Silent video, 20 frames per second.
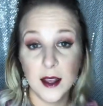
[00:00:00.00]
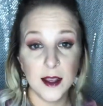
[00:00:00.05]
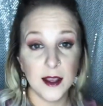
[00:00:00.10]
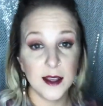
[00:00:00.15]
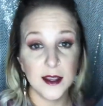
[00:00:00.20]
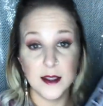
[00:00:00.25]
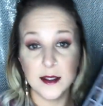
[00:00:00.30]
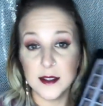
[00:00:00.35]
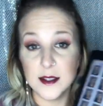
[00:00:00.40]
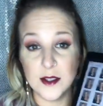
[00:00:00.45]

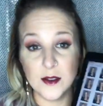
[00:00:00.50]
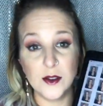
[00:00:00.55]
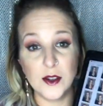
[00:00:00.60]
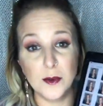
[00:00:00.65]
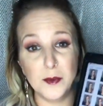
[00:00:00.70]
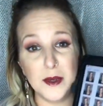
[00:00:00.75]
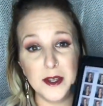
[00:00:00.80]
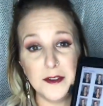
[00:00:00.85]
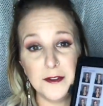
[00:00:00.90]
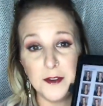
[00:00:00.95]
So don't
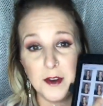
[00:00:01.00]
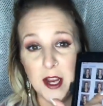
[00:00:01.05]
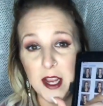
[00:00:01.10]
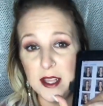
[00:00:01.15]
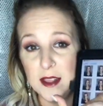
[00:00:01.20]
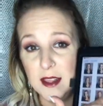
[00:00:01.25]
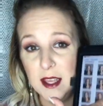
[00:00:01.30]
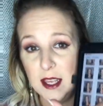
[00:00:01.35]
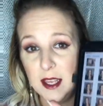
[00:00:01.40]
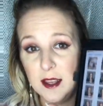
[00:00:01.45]
be afraid.
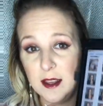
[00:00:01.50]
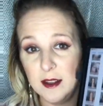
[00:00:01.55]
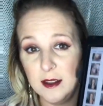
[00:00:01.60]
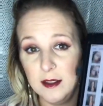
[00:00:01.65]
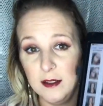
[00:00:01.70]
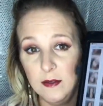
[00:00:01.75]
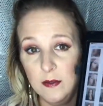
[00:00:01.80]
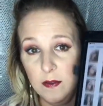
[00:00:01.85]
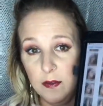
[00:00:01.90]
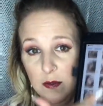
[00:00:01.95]
Like,
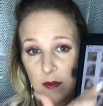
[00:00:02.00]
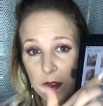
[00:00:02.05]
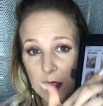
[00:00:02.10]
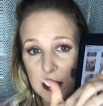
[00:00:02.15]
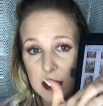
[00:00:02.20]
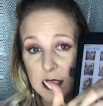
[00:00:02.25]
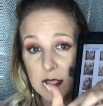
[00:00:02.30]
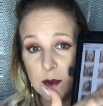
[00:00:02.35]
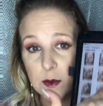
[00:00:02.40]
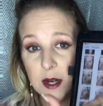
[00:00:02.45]
this
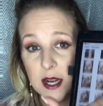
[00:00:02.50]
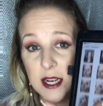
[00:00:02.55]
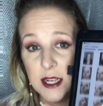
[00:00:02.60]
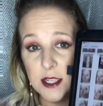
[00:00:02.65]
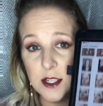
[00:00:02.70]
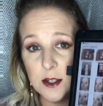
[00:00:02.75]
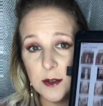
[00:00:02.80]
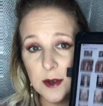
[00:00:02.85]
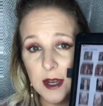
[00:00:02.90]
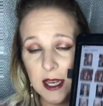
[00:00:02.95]
is what I
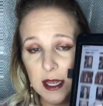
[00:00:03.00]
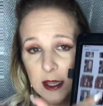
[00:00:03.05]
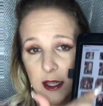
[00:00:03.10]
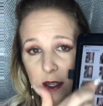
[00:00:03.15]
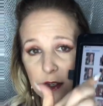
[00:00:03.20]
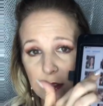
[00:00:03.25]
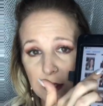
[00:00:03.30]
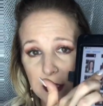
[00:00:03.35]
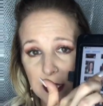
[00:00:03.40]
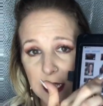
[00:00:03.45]
do. I
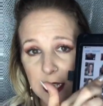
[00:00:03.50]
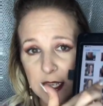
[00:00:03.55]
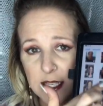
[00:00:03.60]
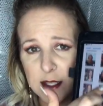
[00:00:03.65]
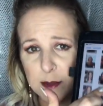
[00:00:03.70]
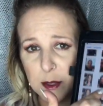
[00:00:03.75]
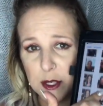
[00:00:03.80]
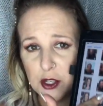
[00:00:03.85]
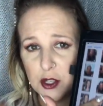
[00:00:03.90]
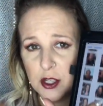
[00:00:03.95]
literally,
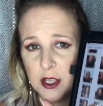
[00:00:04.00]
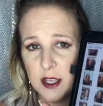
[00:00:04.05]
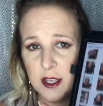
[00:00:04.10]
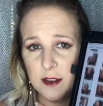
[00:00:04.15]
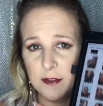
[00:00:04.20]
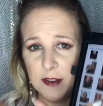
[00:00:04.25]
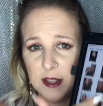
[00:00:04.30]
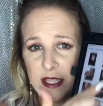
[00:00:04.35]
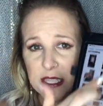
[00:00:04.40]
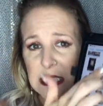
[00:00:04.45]
especially if
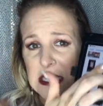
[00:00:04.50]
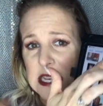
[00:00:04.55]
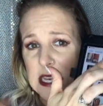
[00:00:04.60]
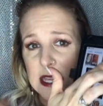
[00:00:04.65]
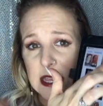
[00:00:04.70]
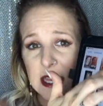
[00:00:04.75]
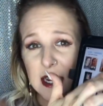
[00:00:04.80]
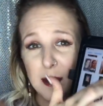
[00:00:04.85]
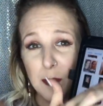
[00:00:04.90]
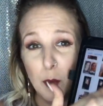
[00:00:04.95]
it's a day
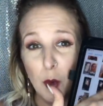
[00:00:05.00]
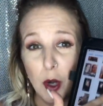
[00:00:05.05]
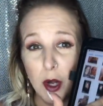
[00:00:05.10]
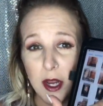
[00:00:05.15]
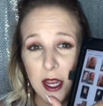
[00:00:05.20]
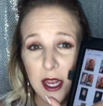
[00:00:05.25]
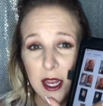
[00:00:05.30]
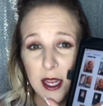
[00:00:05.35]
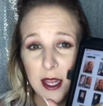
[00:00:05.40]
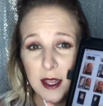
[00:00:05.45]
that I'm
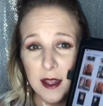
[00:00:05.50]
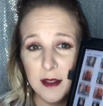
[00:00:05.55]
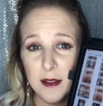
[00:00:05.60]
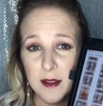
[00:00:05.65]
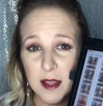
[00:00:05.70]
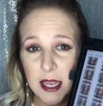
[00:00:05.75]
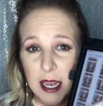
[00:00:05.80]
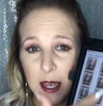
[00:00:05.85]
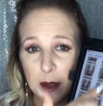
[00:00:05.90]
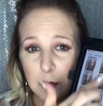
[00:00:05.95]
working,
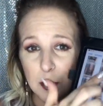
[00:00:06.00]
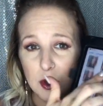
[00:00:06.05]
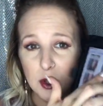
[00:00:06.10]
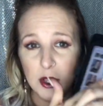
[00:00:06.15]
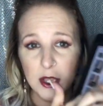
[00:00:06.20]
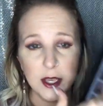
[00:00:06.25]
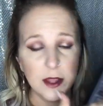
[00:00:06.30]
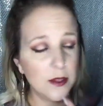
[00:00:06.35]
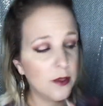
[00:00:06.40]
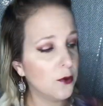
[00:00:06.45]
like I will
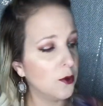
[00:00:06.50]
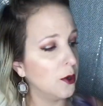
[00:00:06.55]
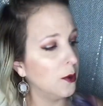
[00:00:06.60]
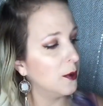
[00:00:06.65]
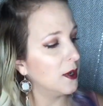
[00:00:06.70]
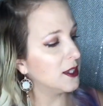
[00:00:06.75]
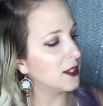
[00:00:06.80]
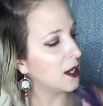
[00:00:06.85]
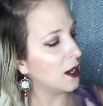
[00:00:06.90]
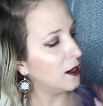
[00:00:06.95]
click through a
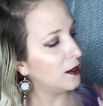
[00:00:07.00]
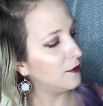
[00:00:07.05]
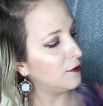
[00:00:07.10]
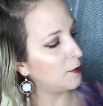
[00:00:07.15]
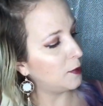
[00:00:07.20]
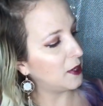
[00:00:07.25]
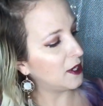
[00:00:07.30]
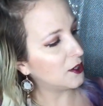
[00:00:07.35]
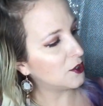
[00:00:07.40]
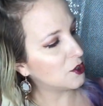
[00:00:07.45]
ton of
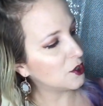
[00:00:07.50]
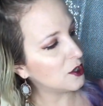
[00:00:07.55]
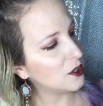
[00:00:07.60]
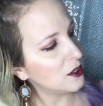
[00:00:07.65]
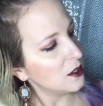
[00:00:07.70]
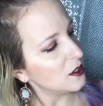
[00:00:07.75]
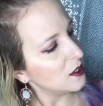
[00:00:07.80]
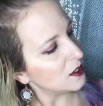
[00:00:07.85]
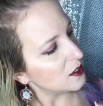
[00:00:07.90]
pictures.